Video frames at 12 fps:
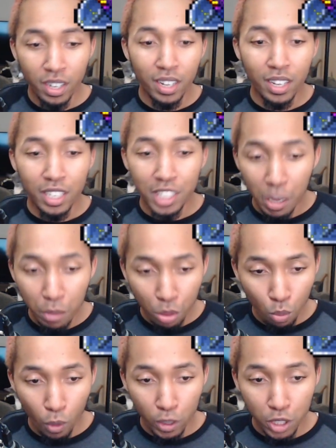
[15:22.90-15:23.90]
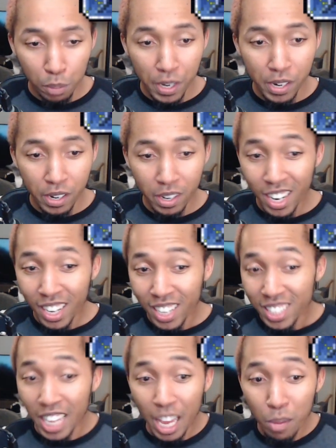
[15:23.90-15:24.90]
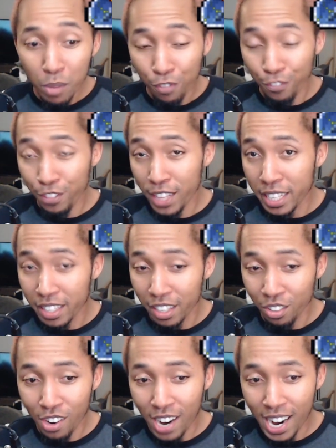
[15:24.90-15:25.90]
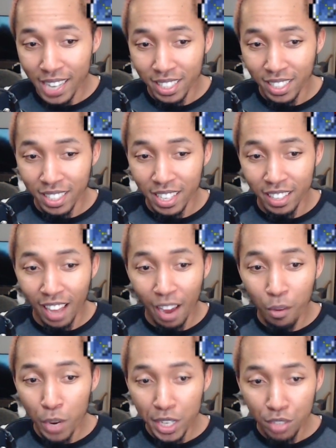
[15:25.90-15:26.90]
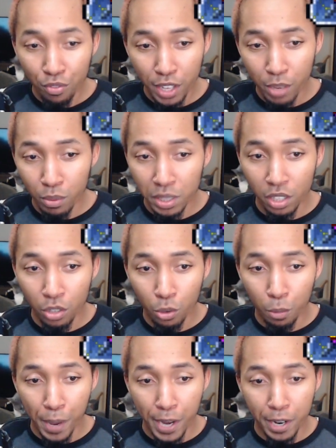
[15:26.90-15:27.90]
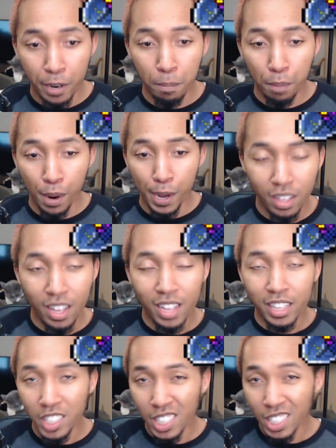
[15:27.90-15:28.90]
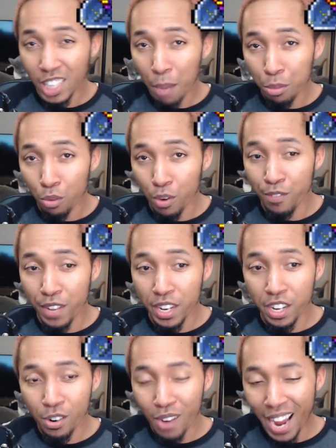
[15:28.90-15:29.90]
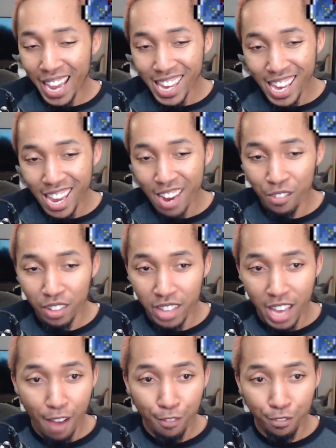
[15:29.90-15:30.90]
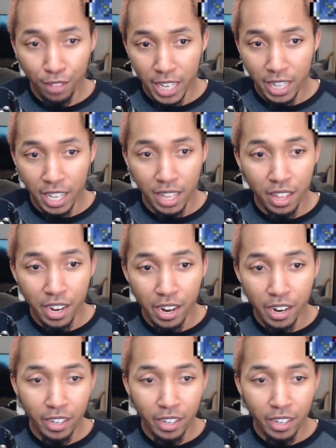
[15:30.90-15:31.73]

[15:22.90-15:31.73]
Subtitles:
Same with War Spear. Same with Flint, in all honesty. I wish Flint was a little better, but this is a top 3 video. I can't really have Flint in there.